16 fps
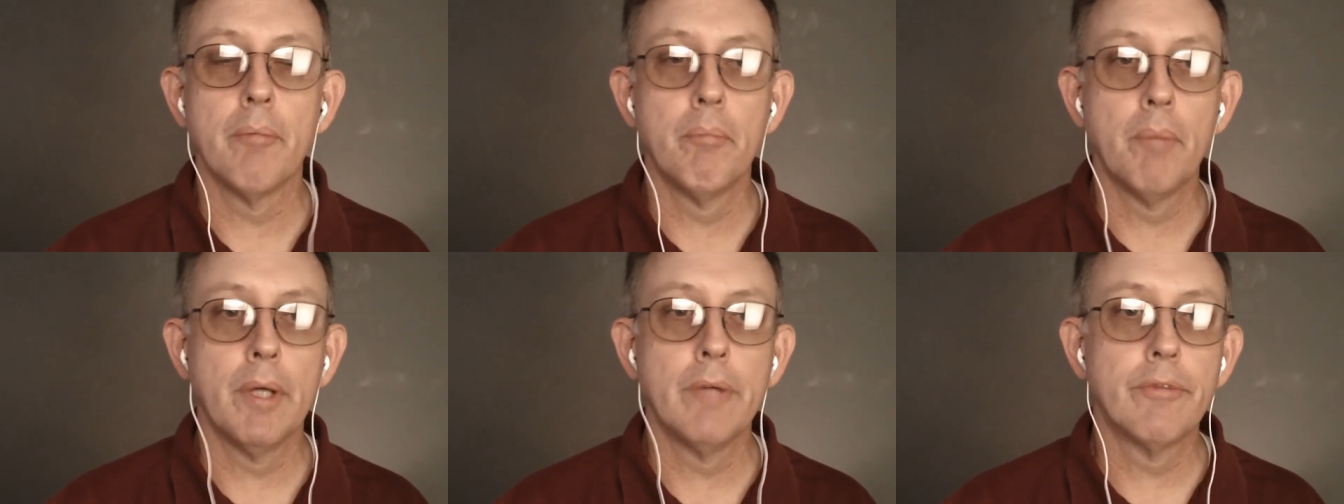
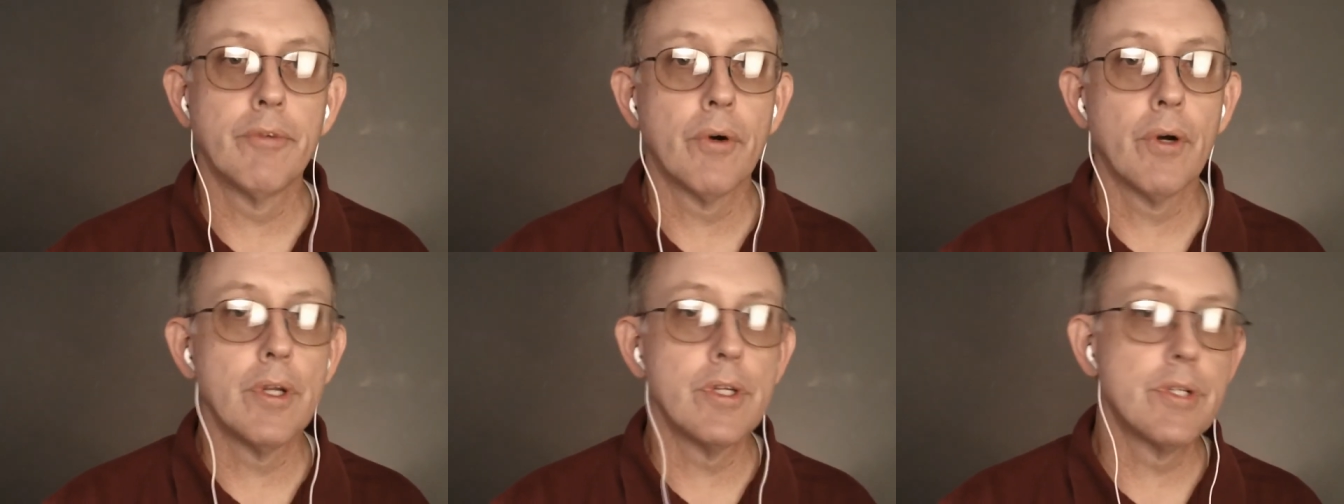But
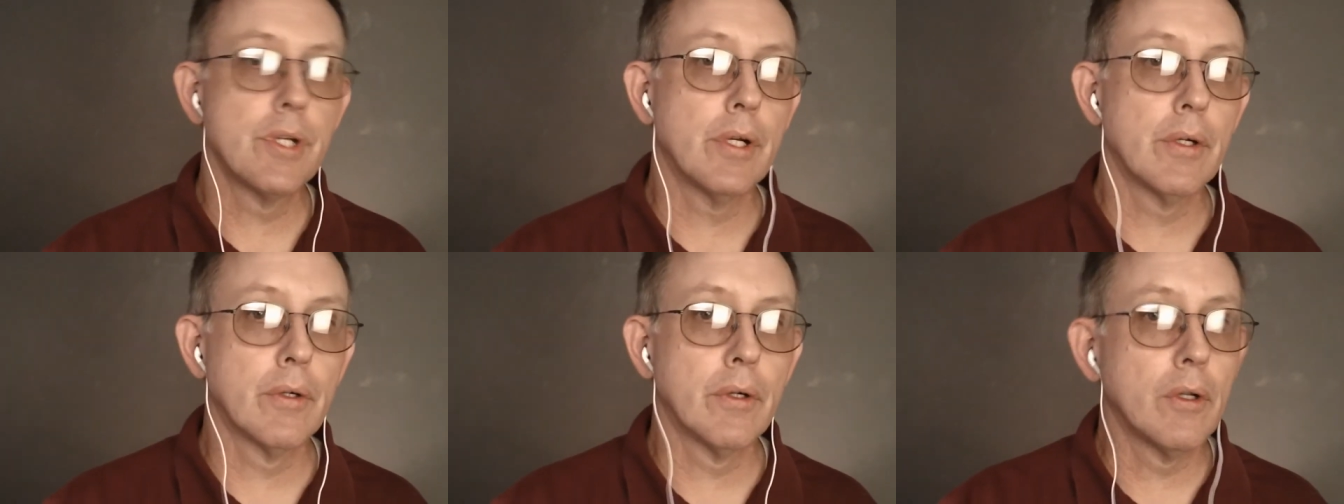for a
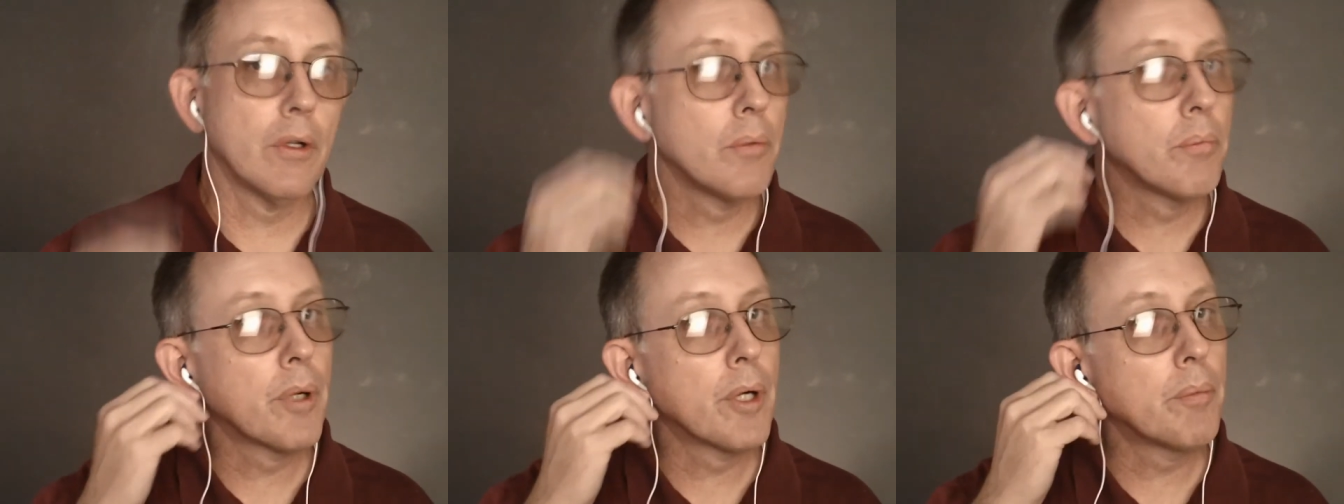
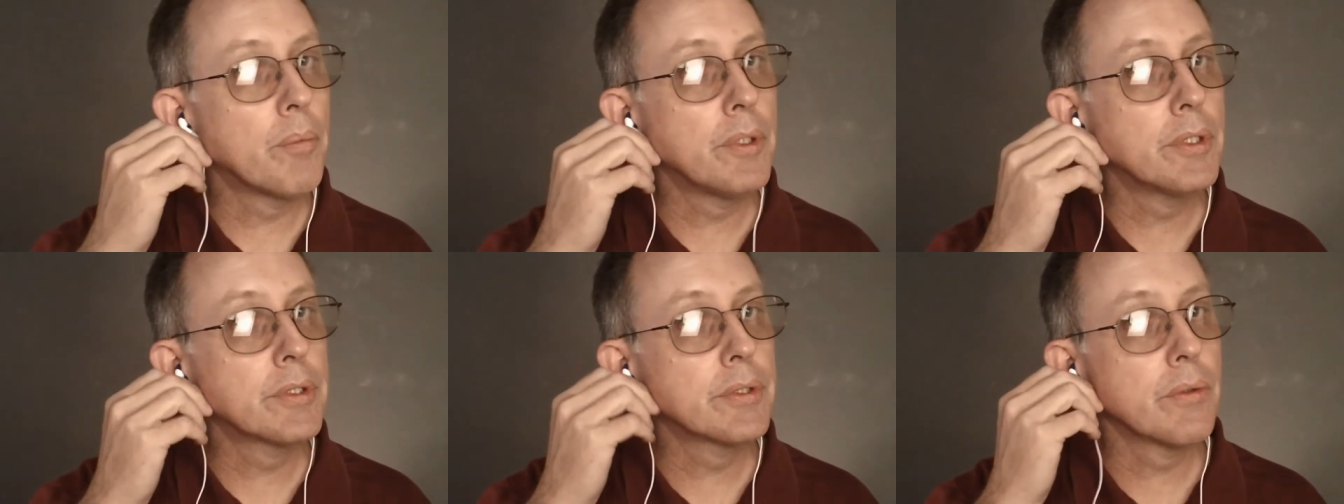general
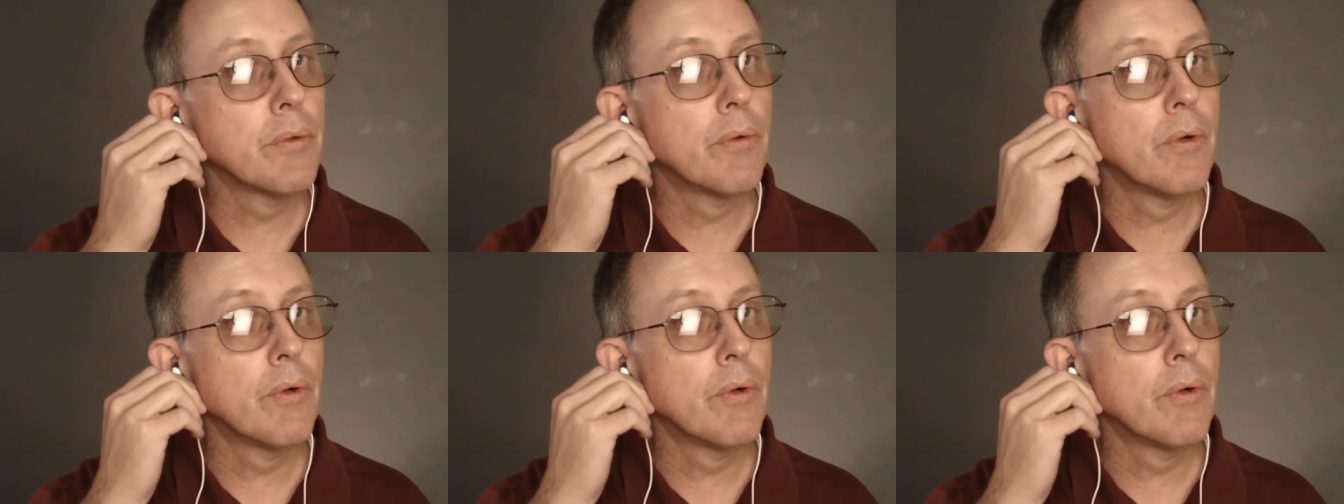purpose